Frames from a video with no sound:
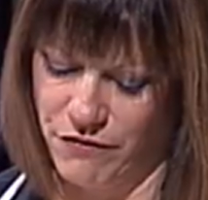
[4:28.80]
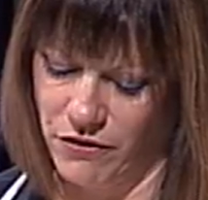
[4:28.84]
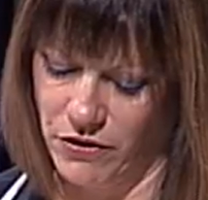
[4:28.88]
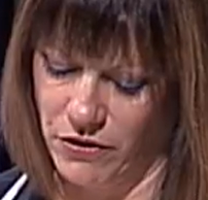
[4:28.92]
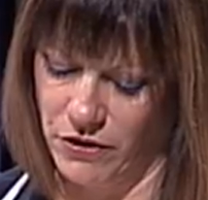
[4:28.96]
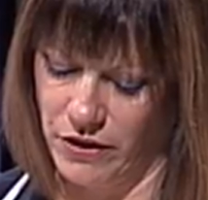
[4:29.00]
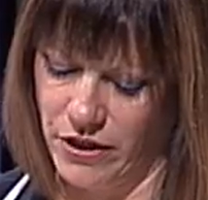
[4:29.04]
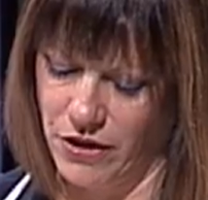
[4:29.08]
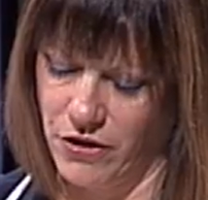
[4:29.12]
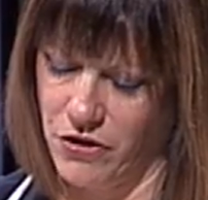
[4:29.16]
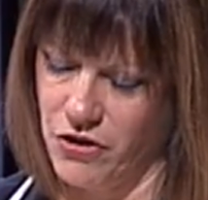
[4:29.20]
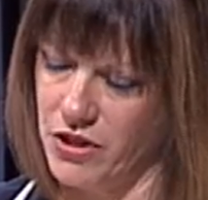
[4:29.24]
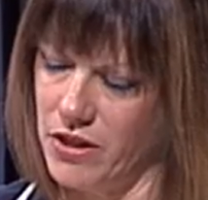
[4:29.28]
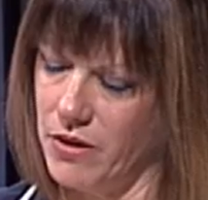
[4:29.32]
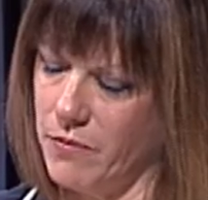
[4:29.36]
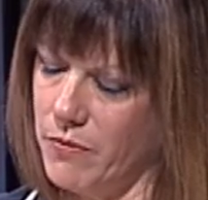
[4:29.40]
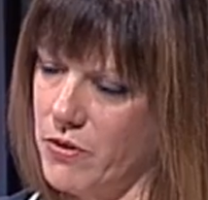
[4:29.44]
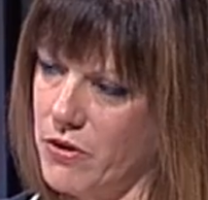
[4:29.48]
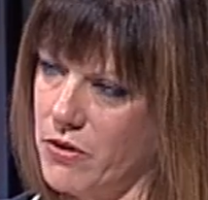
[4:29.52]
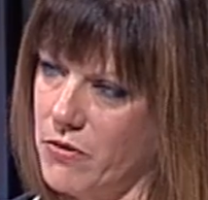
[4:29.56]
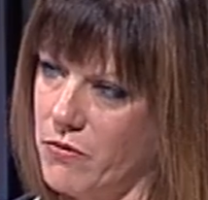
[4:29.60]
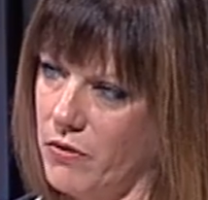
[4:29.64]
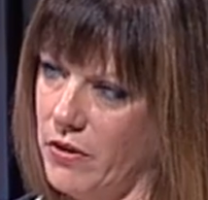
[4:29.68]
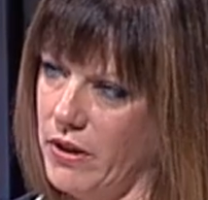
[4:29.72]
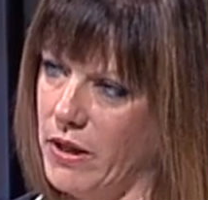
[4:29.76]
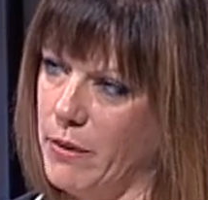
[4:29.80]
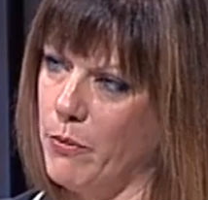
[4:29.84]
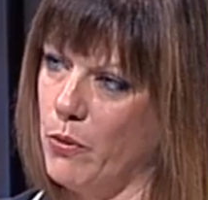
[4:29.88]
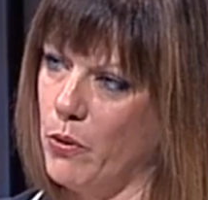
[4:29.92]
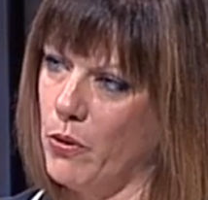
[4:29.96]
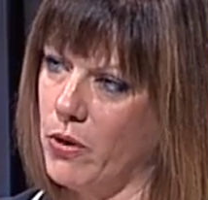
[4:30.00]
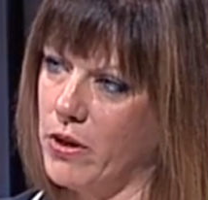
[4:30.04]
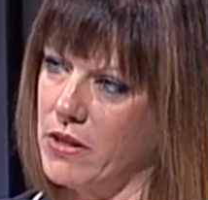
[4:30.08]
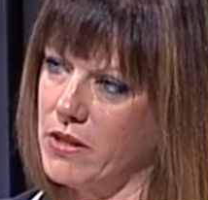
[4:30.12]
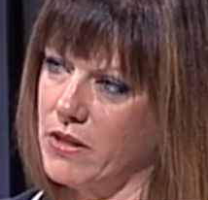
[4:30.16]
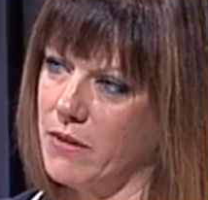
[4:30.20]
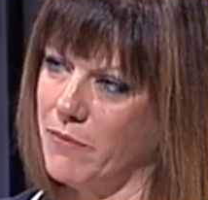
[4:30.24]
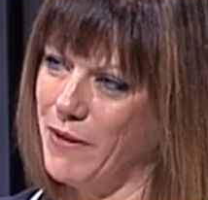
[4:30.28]
for Leadership is really
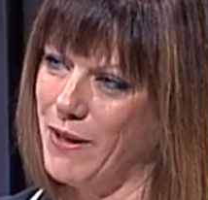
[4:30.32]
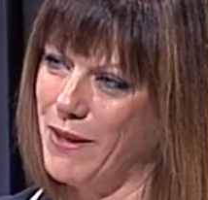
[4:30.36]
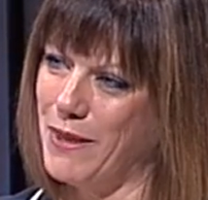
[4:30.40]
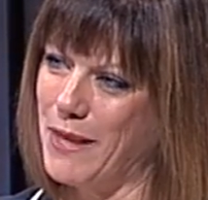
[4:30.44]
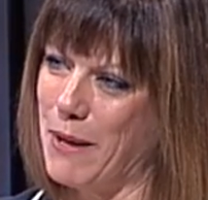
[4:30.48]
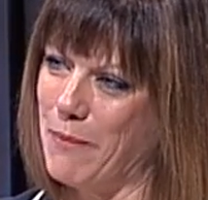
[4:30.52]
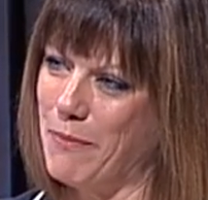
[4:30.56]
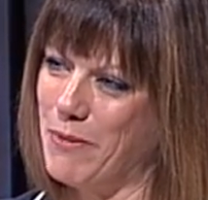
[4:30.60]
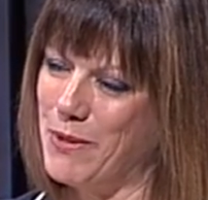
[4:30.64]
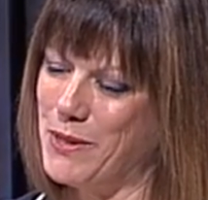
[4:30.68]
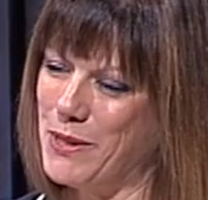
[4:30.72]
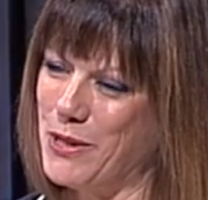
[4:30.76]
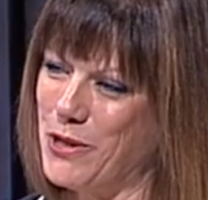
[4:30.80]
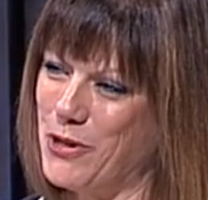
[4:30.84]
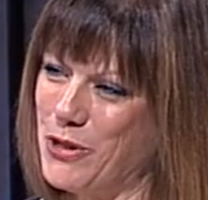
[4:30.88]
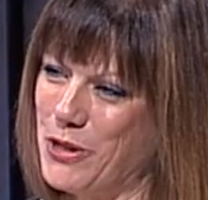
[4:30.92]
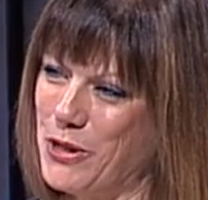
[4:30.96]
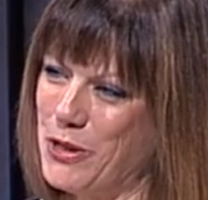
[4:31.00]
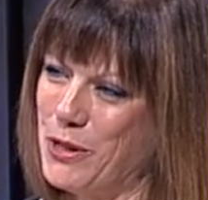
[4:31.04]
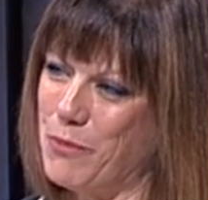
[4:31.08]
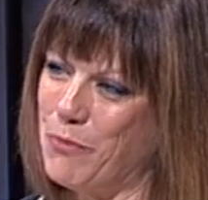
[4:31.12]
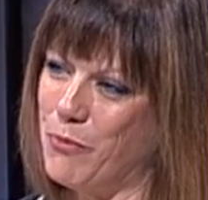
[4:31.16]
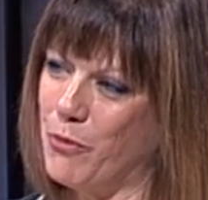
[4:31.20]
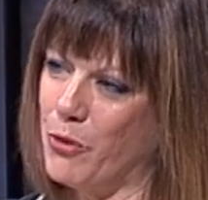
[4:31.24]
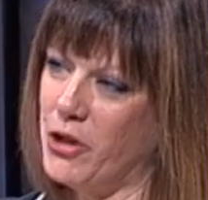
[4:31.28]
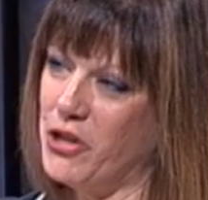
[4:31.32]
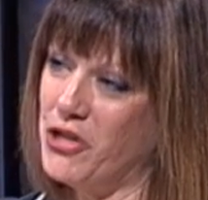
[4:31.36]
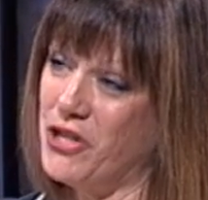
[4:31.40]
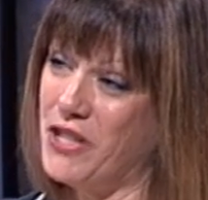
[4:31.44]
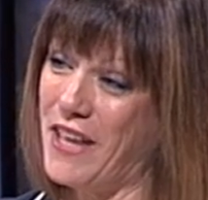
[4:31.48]
poised to be in that position to bridge